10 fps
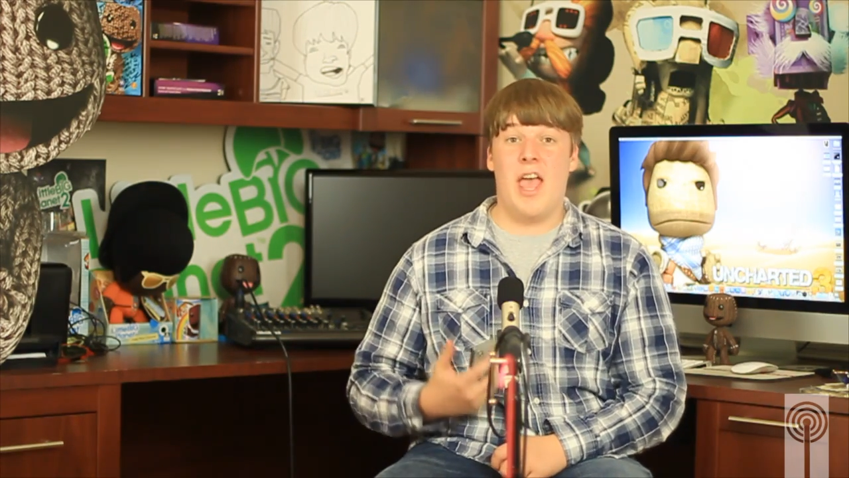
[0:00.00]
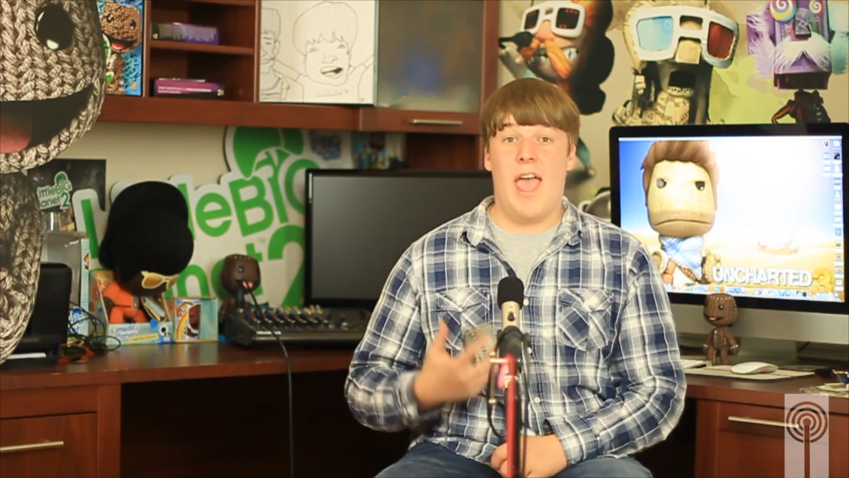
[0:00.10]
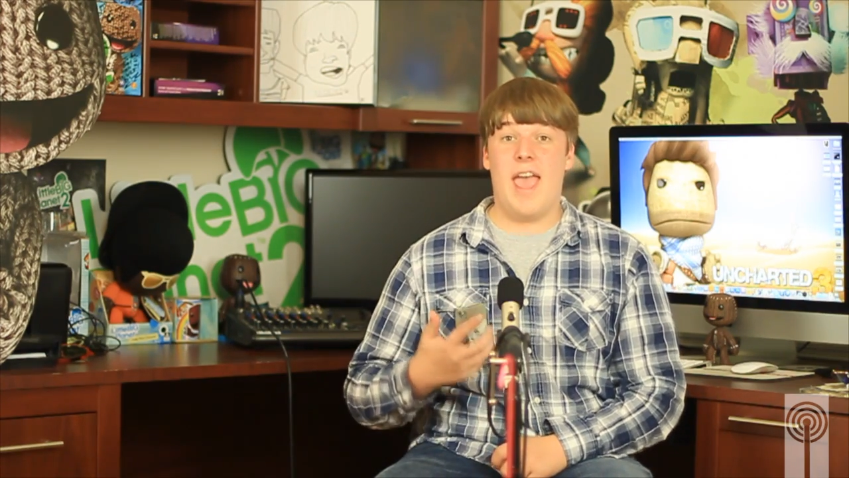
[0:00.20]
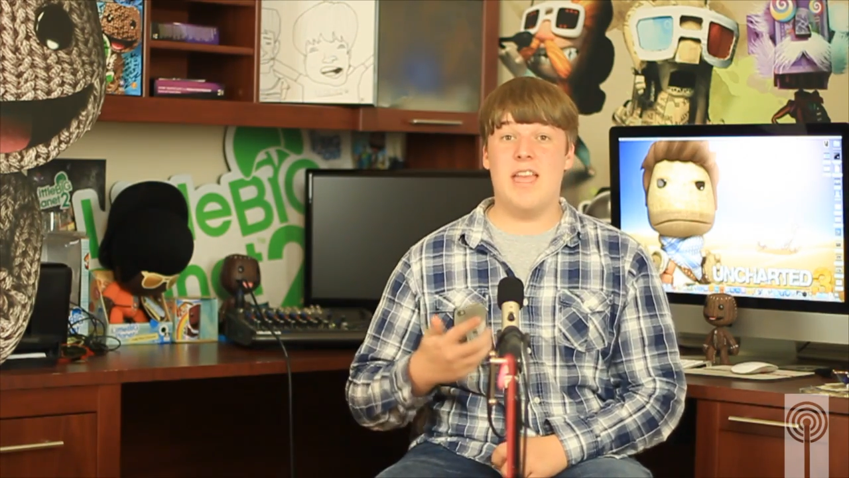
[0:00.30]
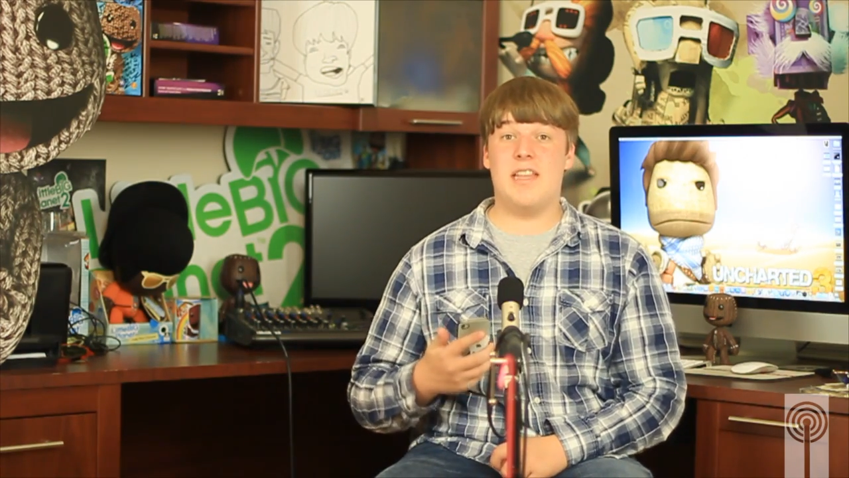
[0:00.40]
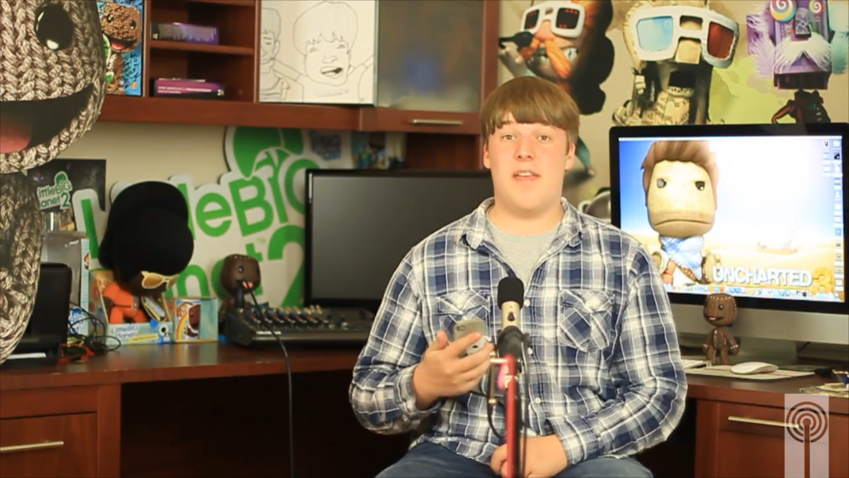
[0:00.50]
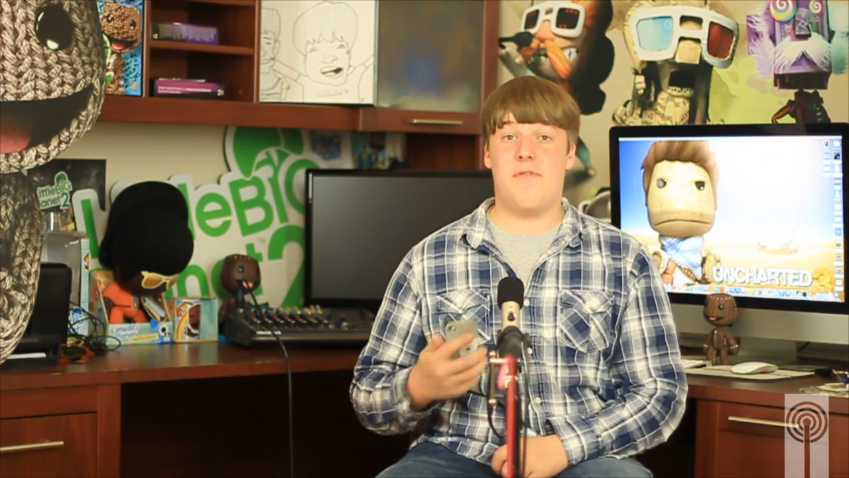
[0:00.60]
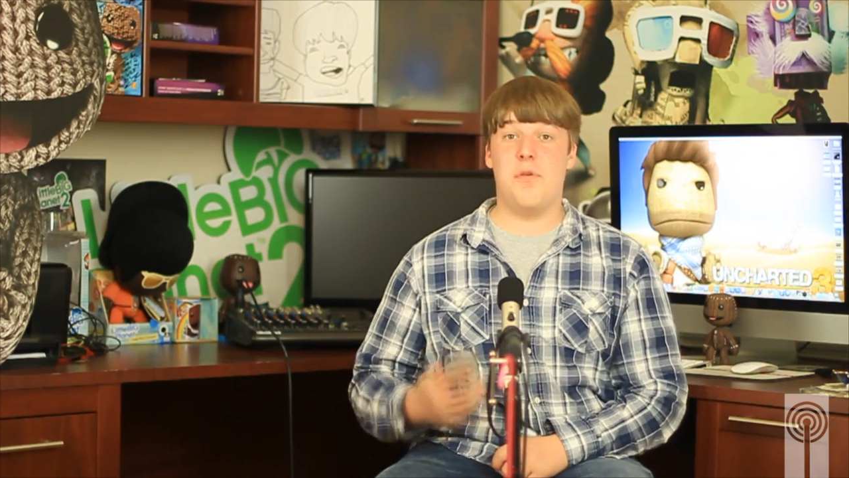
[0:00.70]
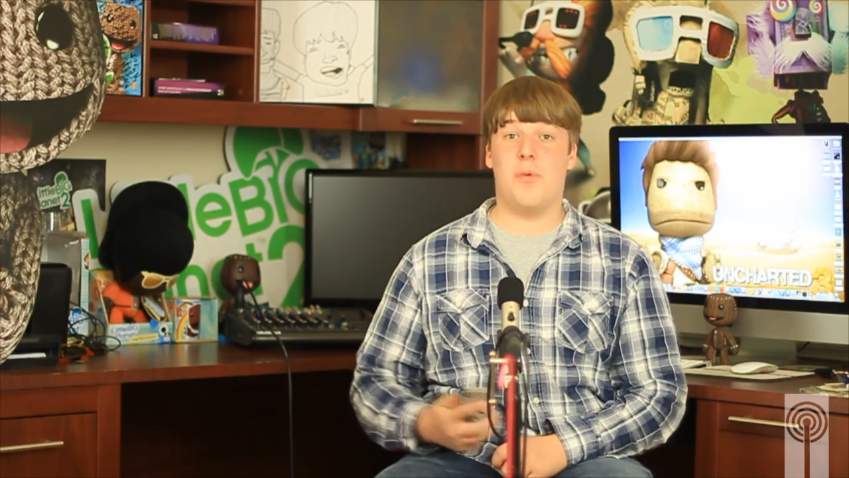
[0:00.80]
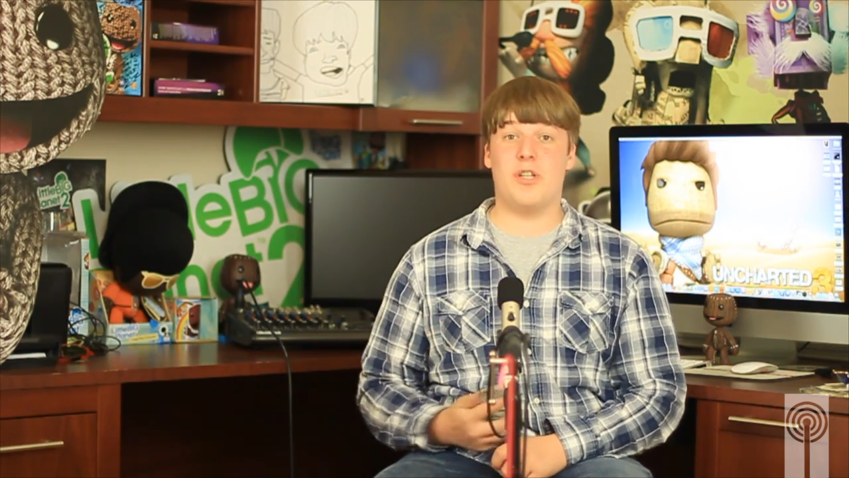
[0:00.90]
And if
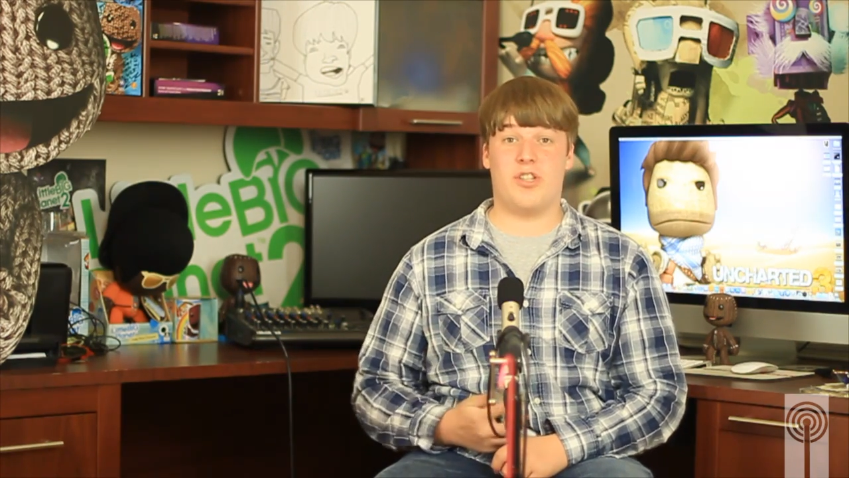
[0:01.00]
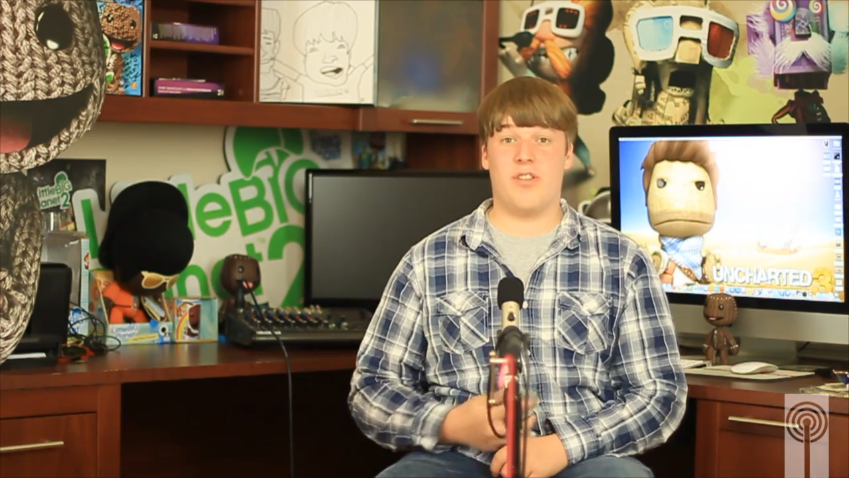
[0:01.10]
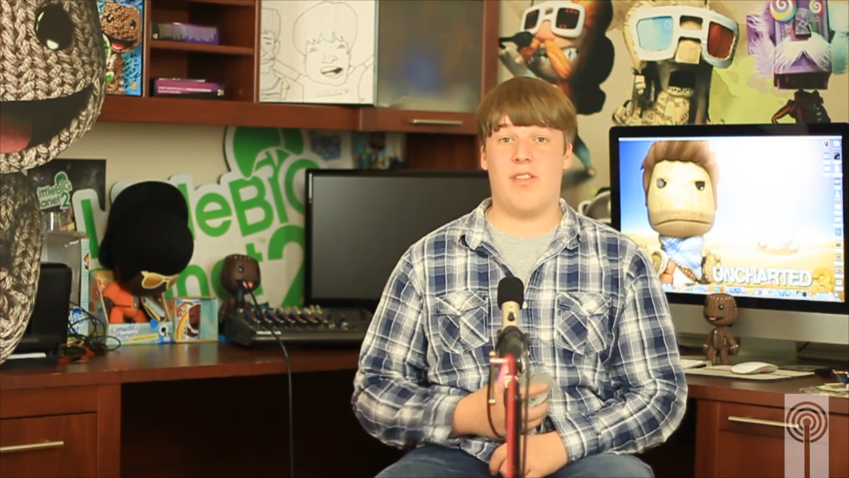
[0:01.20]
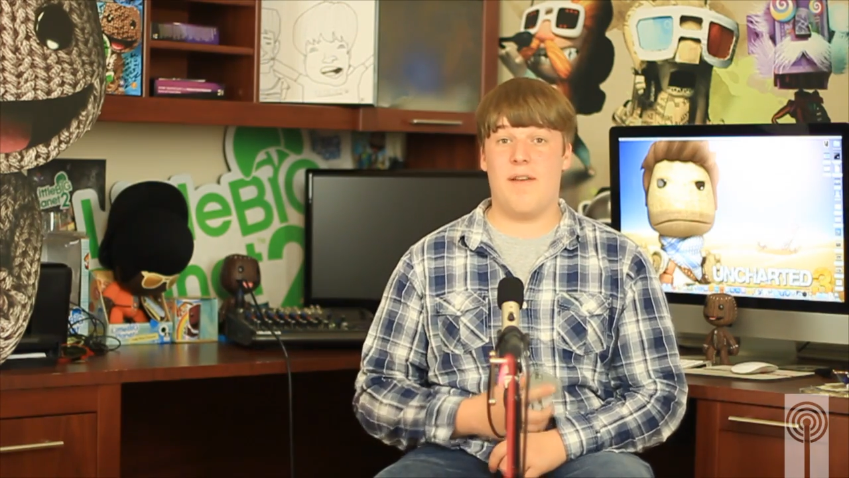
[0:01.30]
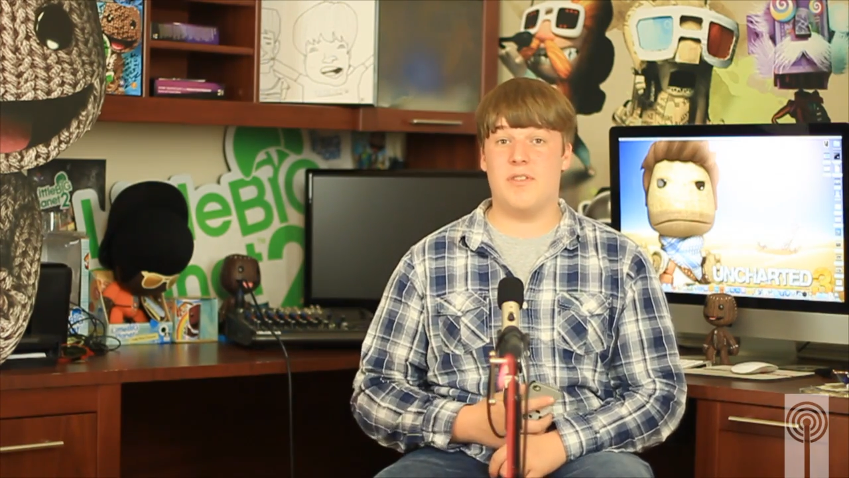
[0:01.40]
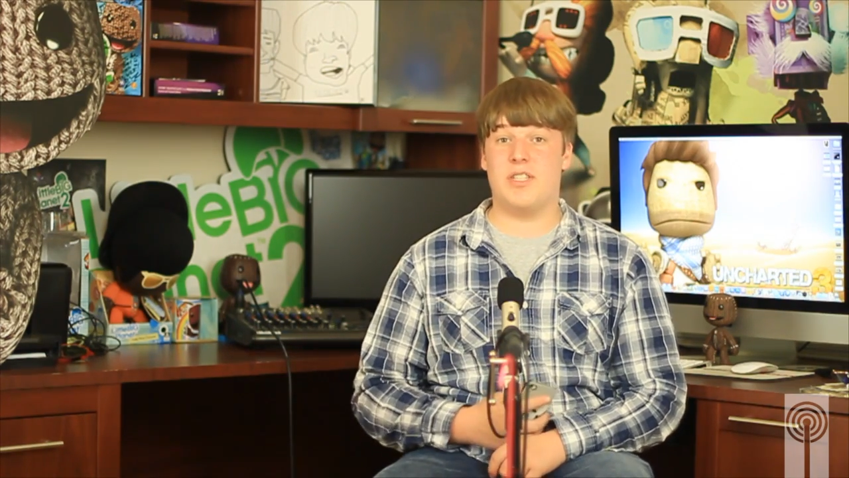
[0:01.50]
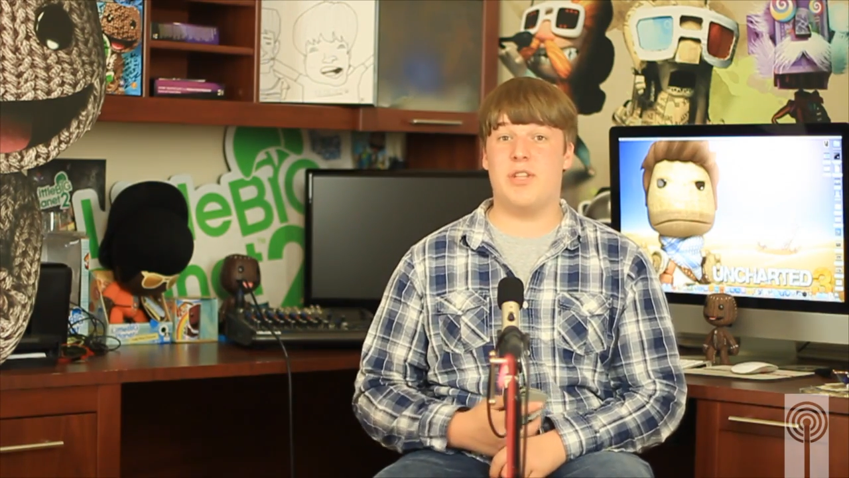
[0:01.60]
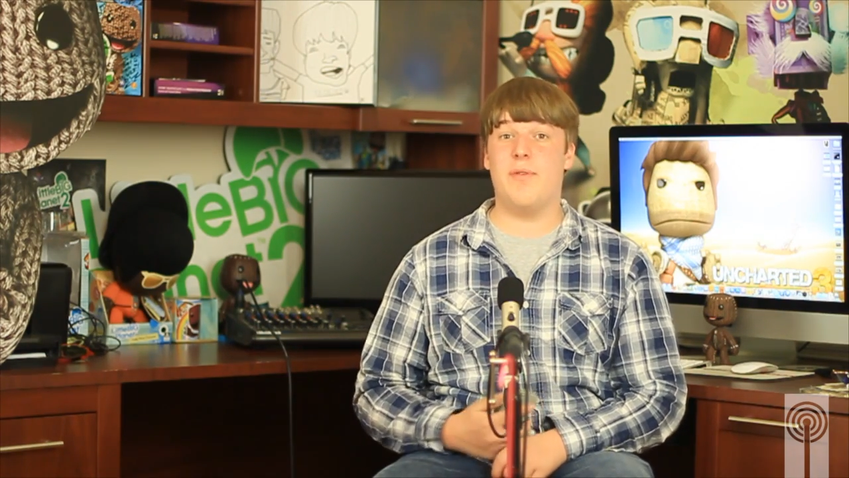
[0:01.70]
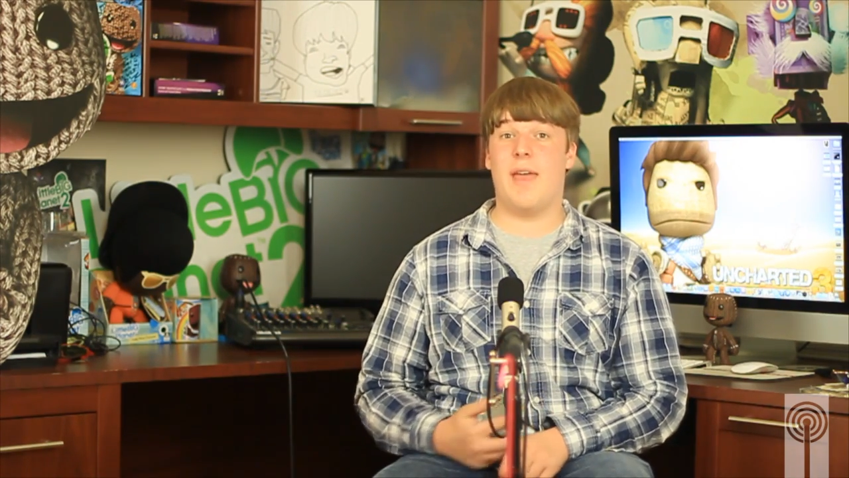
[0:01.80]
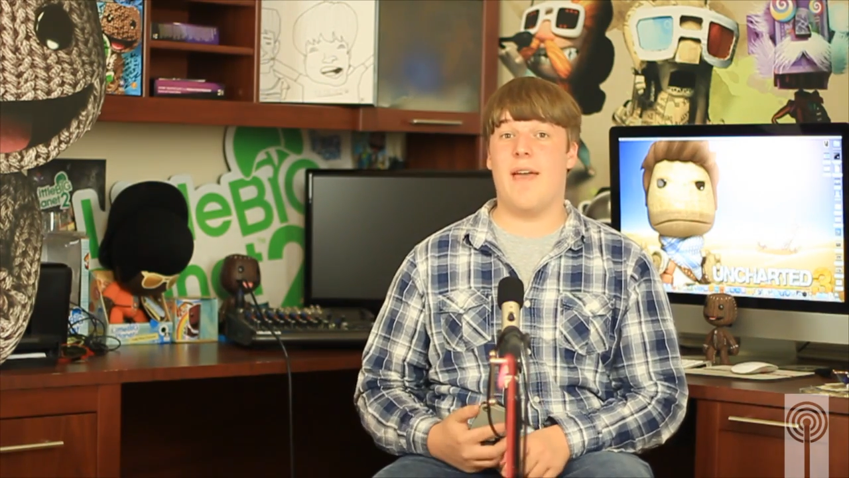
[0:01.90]
you want your level
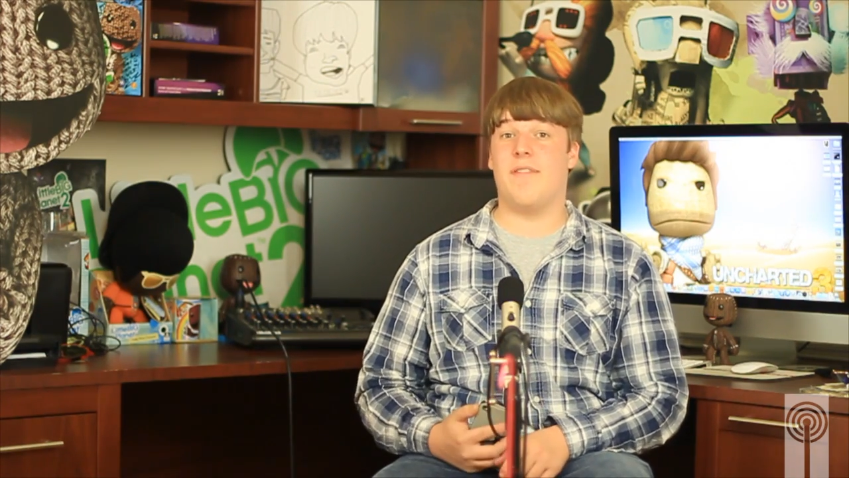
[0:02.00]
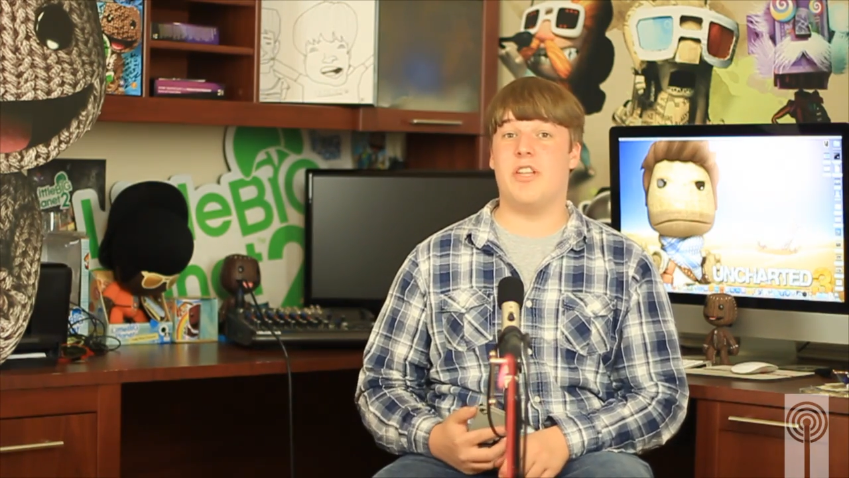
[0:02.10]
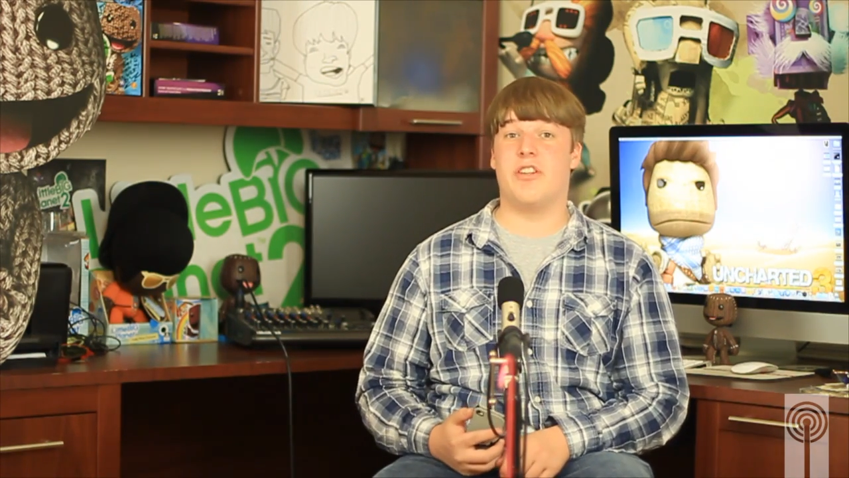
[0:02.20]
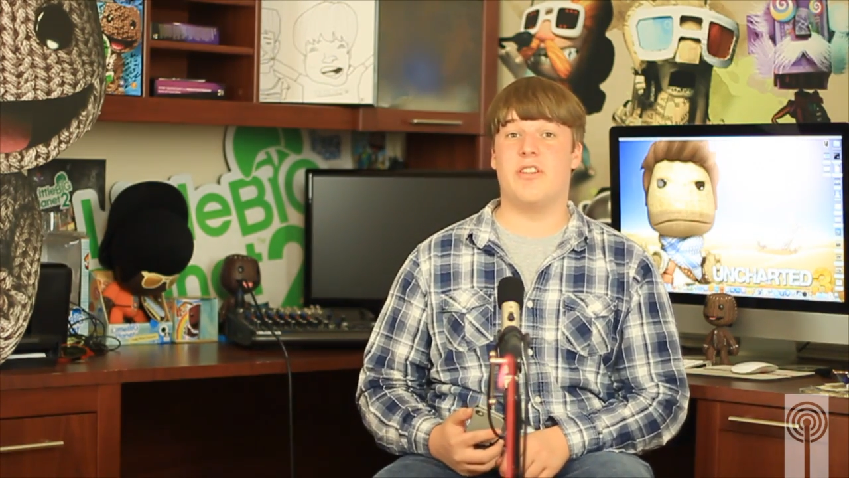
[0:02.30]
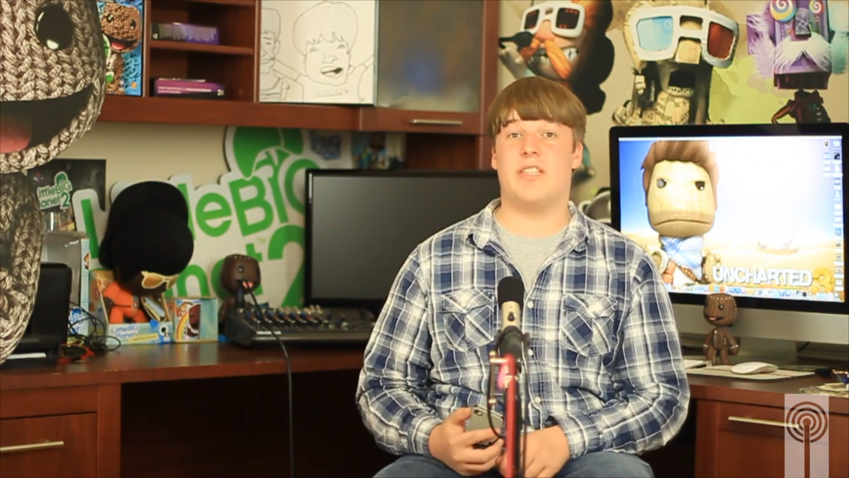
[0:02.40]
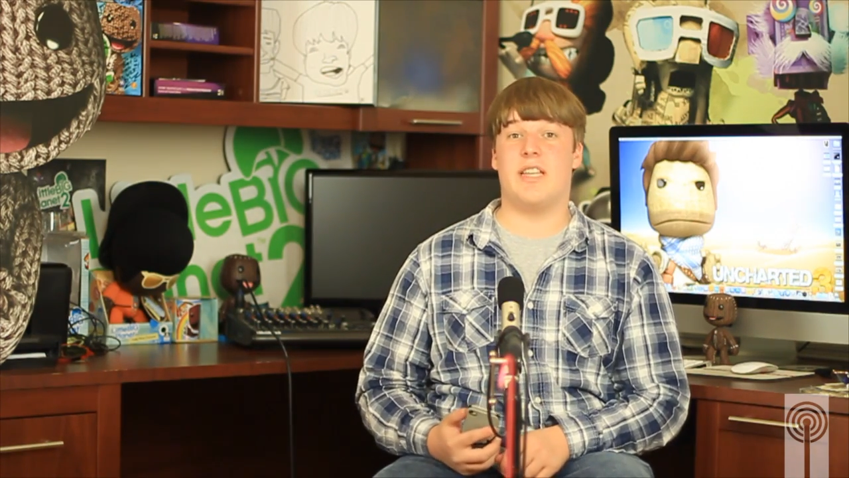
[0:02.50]
to get featured,